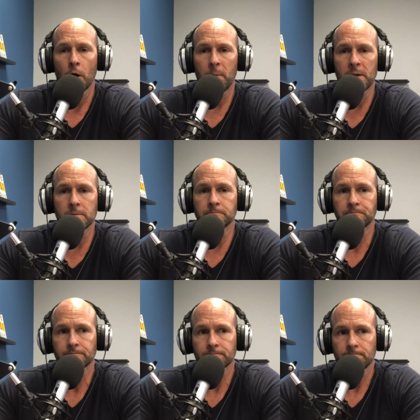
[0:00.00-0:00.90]
But
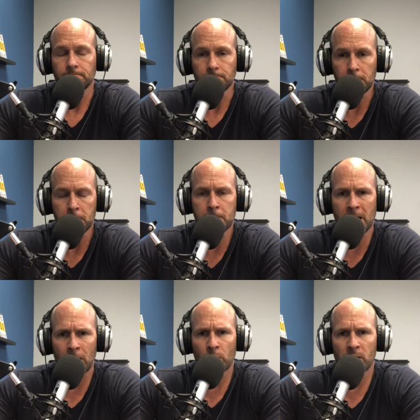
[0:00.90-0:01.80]

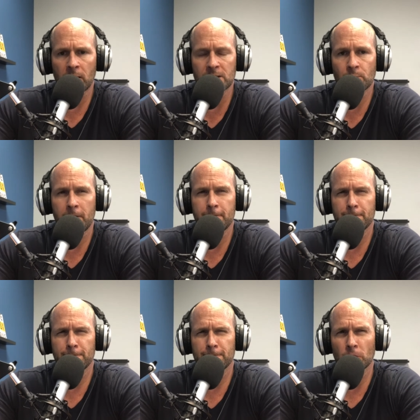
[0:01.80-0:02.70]
I realized when I
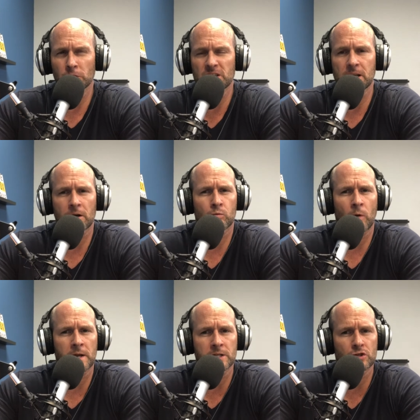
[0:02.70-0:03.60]
first started
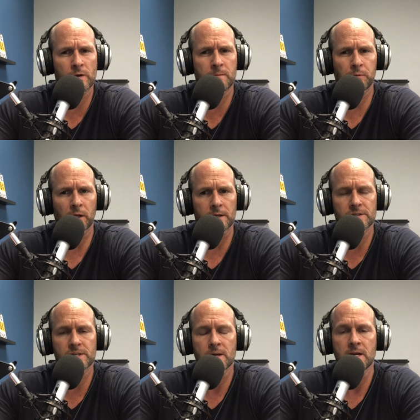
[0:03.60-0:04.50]
writing
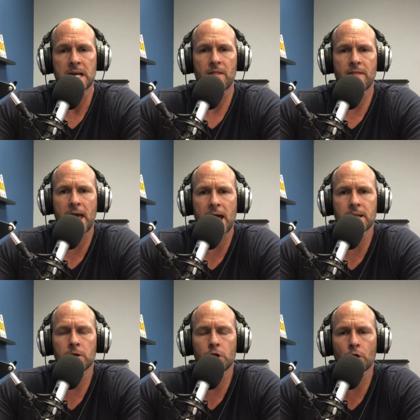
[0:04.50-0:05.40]
screenplays, that,
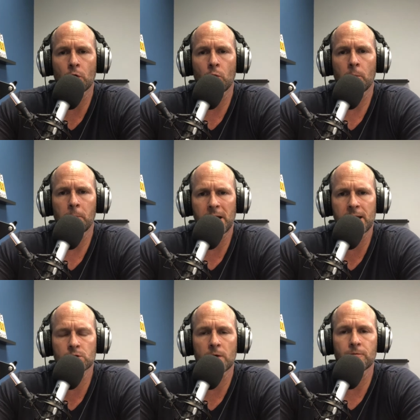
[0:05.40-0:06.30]
my
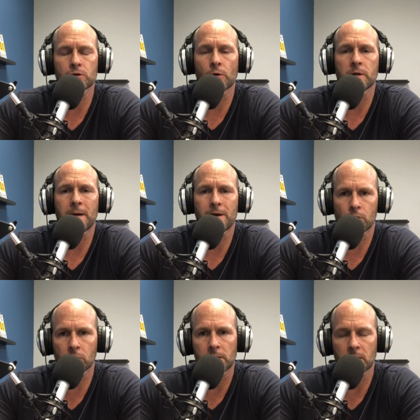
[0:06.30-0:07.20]
ex-wife was going to bed
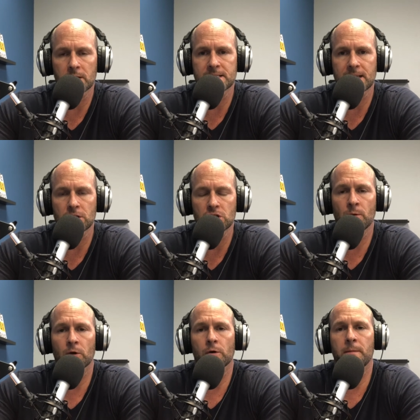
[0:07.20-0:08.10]
early. Let's say she
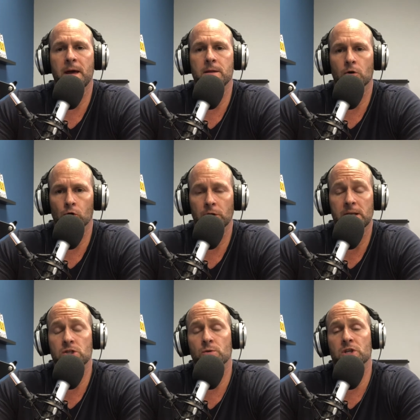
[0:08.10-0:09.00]
wanted to go to bed early
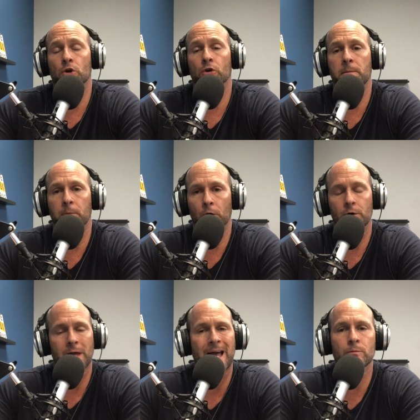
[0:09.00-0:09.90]
and she was an early
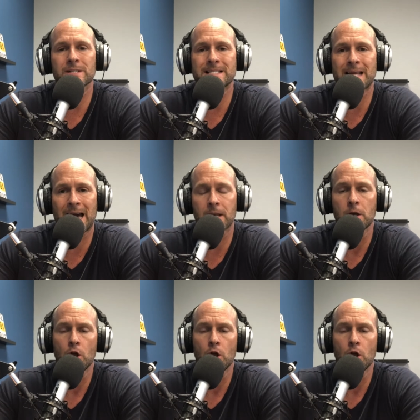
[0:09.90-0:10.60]
bird. I was not.